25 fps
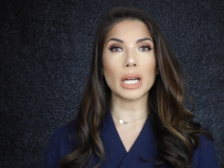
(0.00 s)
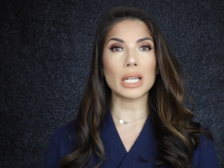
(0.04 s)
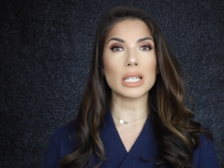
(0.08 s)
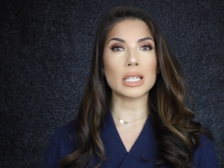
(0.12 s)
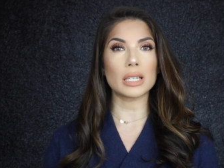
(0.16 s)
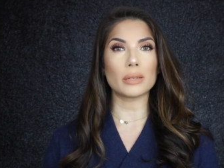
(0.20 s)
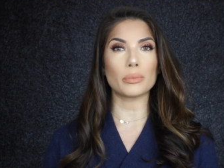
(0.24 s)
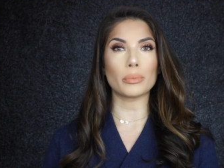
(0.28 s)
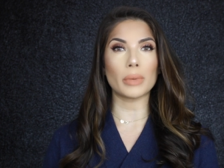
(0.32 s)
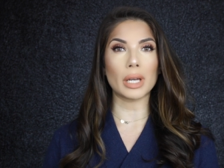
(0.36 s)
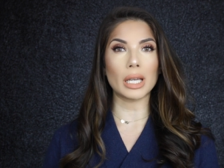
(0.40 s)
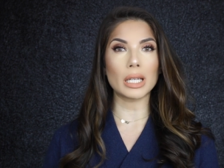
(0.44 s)
I
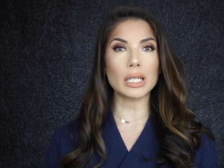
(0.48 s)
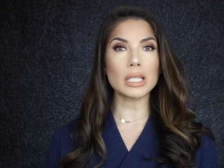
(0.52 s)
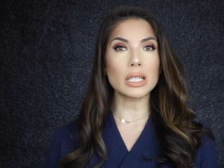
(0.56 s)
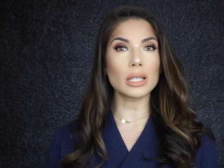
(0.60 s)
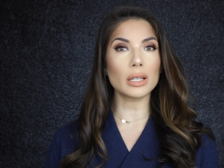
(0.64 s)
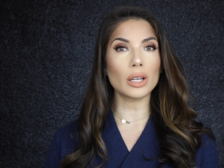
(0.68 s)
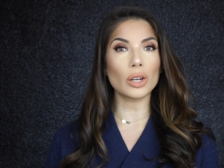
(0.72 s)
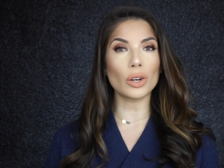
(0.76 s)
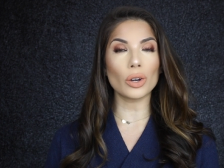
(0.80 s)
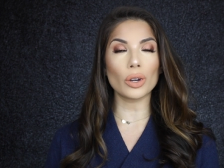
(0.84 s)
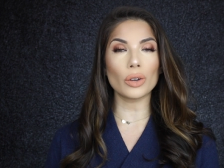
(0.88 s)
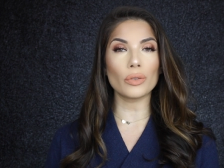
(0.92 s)
didn't mean
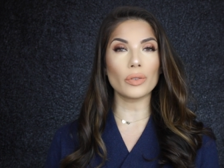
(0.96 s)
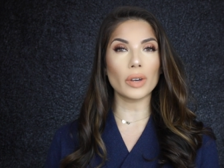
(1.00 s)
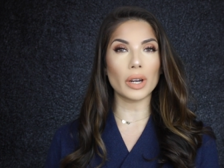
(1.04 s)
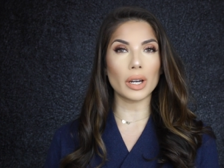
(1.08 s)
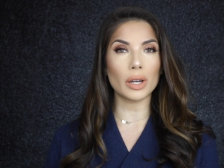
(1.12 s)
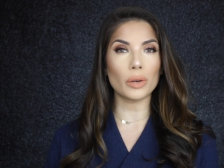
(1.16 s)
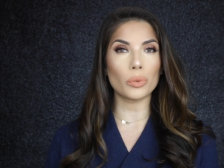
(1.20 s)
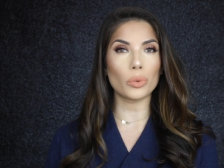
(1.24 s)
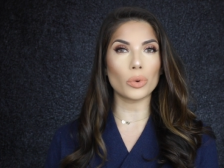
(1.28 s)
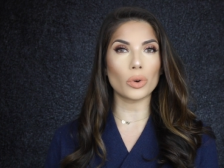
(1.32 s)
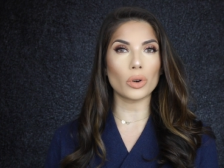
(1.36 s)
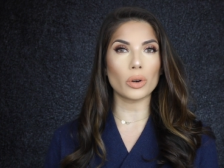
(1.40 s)
to go
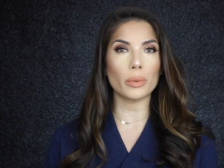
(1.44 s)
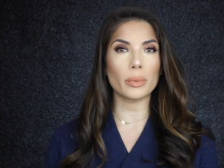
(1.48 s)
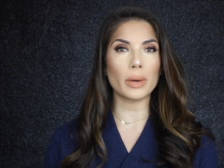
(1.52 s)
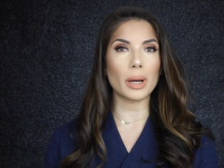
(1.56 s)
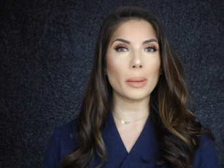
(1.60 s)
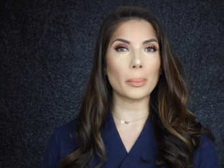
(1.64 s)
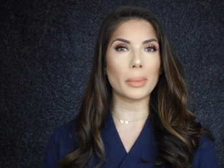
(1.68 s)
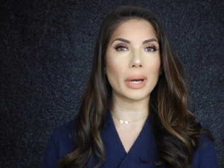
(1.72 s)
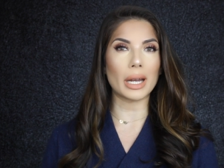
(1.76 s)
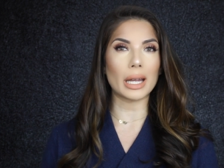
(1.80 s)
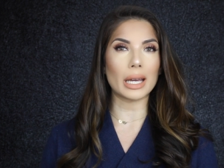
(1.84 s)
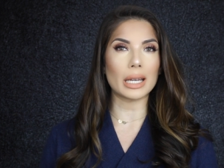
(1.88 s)
very
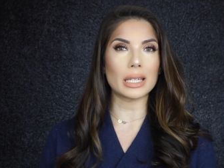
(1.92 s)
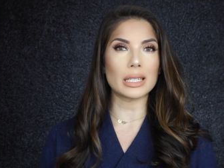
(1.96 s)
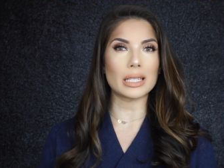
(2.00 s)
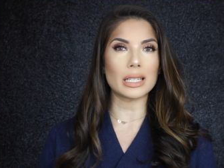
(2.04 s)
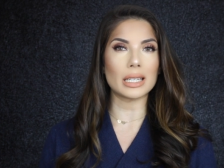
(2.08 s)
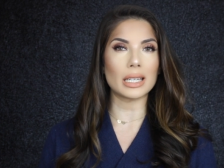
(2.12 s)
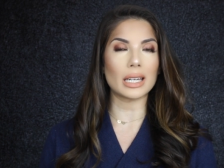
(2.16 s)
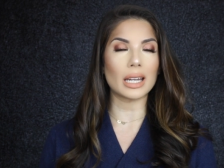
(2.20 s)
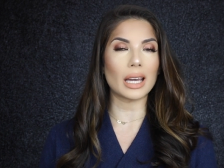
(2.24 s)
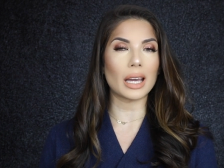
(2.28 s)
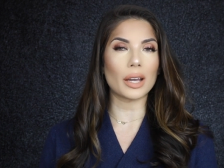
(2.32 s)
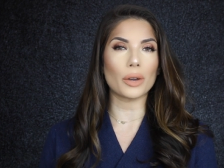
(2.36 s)
warm, but I
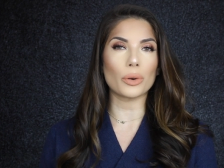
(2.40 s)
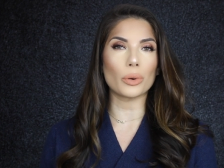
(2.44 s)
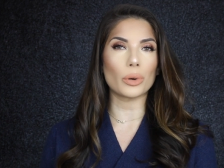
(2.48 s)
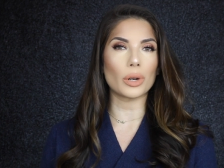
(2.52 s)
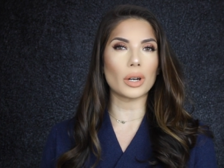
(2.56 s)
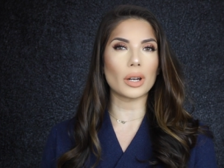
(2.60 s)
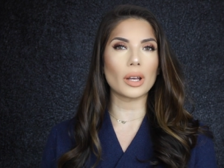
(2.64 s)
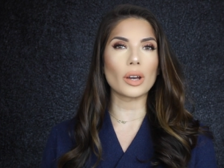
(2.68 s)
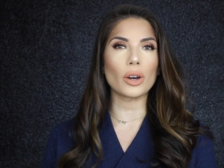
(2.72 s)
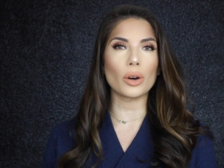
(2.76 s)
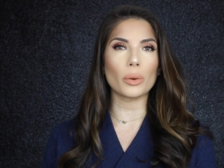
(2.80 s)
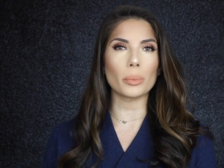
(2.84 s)
did. I
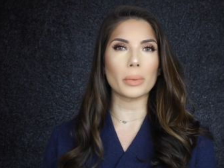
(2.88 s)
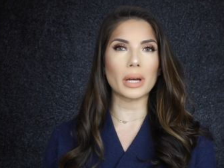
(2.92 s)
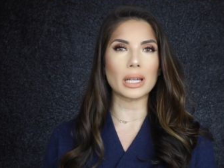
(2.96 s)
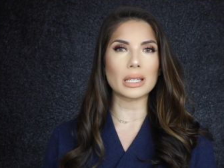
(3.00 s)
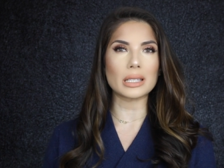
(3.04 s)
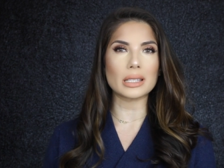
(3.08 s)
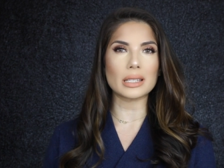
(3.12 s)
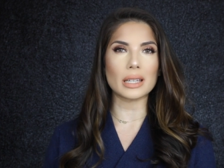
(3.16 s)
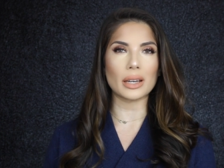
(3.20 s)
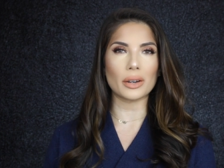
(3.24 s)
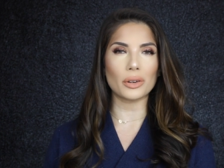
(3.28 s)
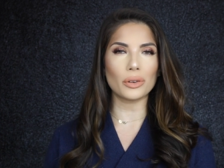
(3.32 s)
couldn't help
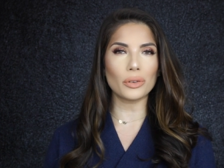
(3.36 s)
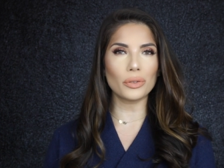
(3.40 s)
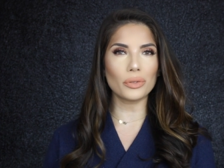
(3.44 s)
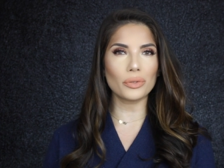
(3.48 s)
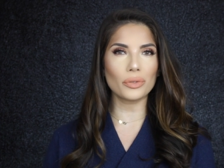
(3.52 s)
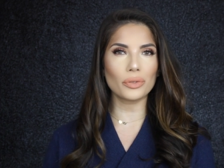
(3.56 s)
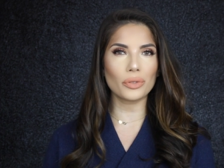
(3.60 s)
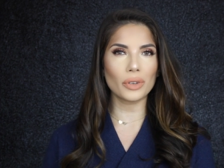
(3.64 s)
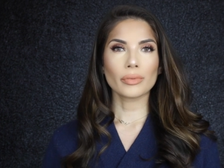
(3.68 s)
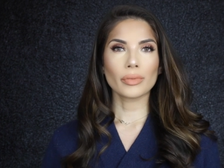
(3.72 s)
myself.